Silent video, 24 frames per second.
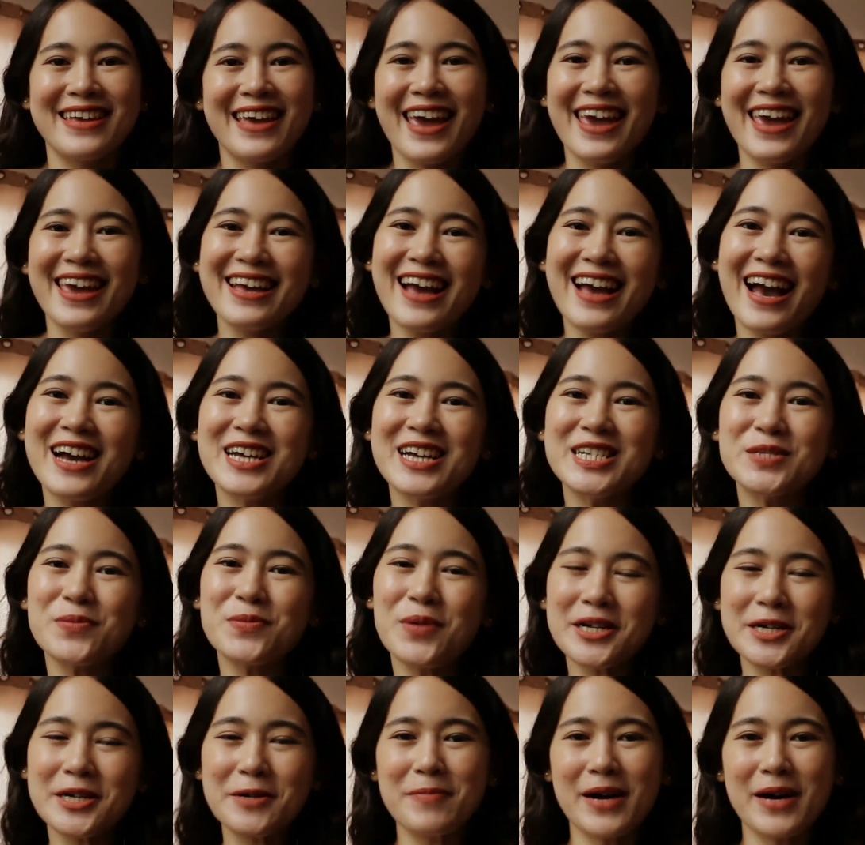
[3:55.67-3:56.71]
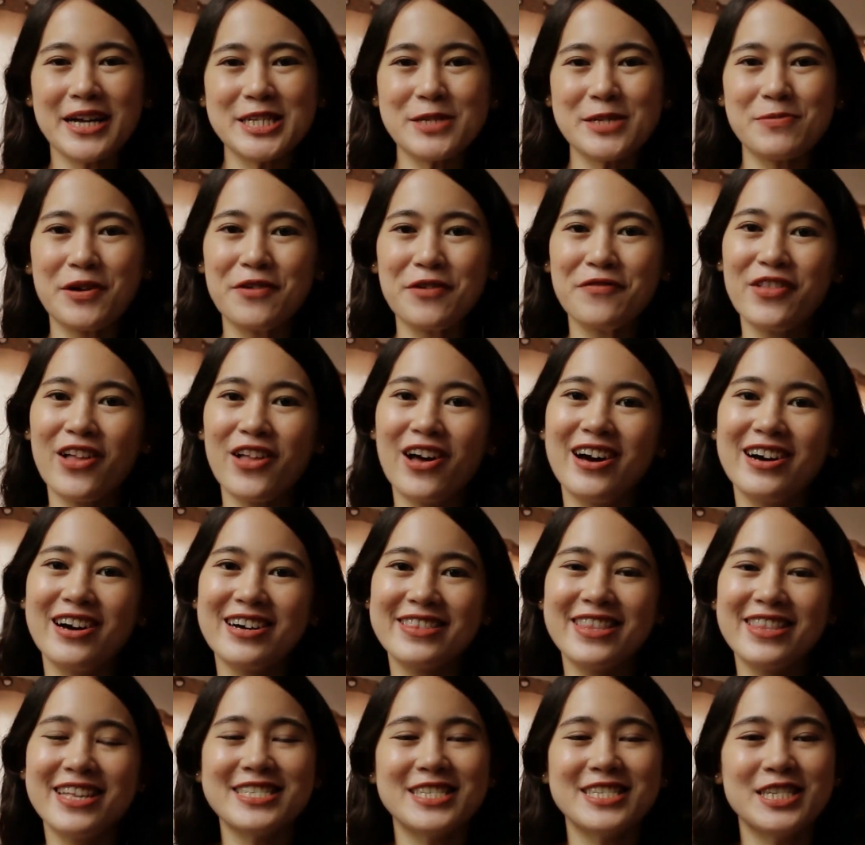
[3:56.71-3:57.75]
Hey guys, welcome back to my
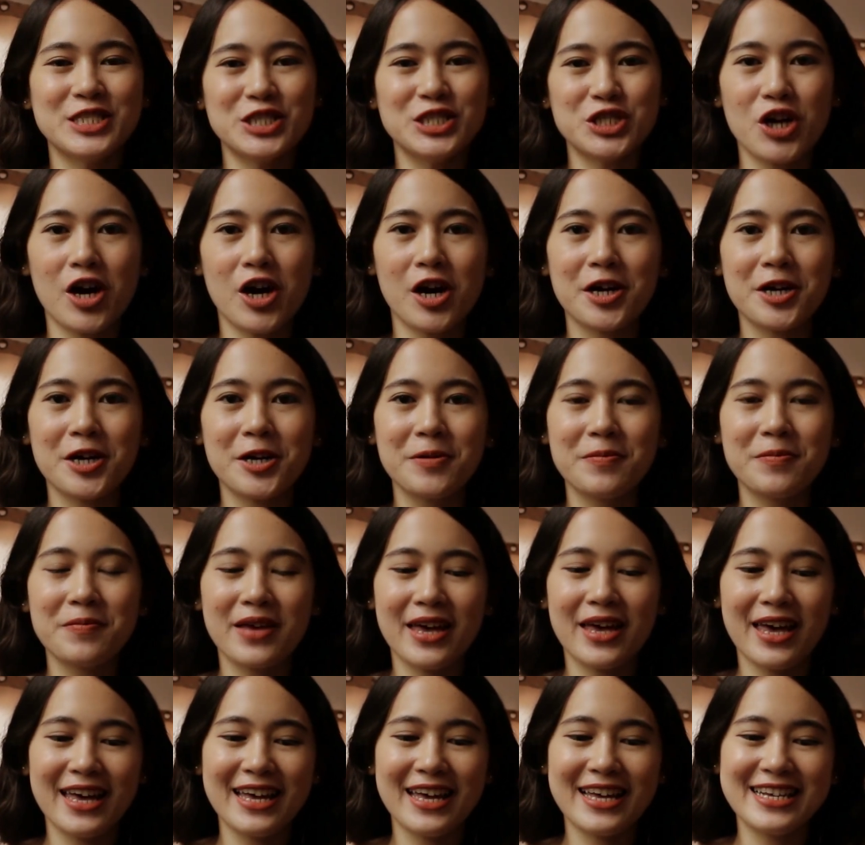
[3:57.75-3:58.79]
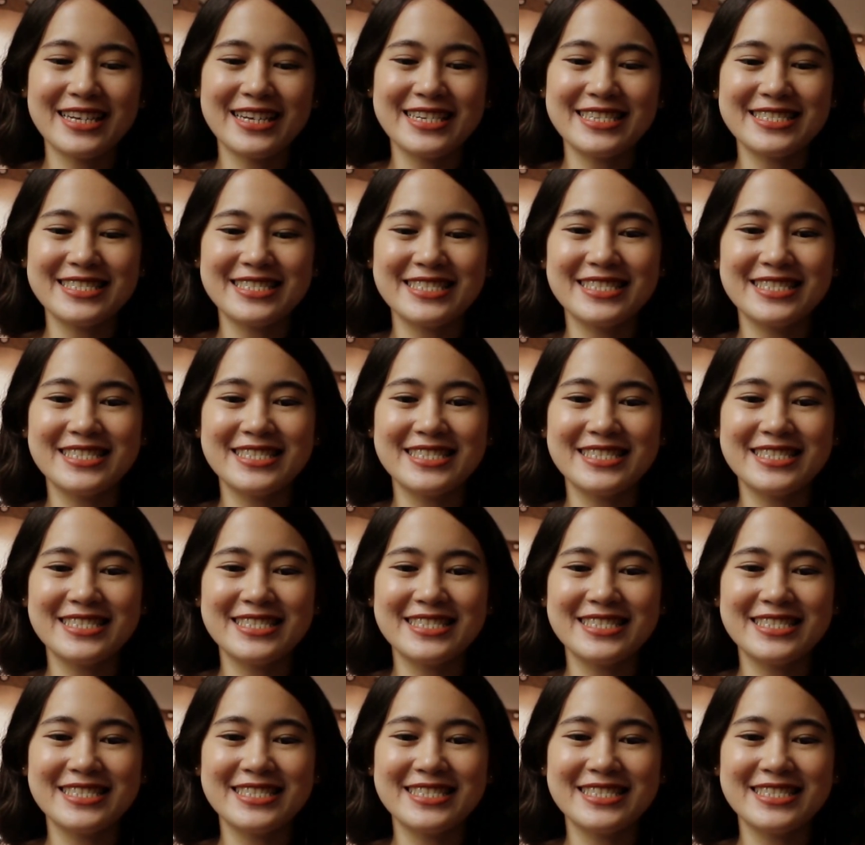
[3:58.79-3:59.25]
vlog. This is Charm, and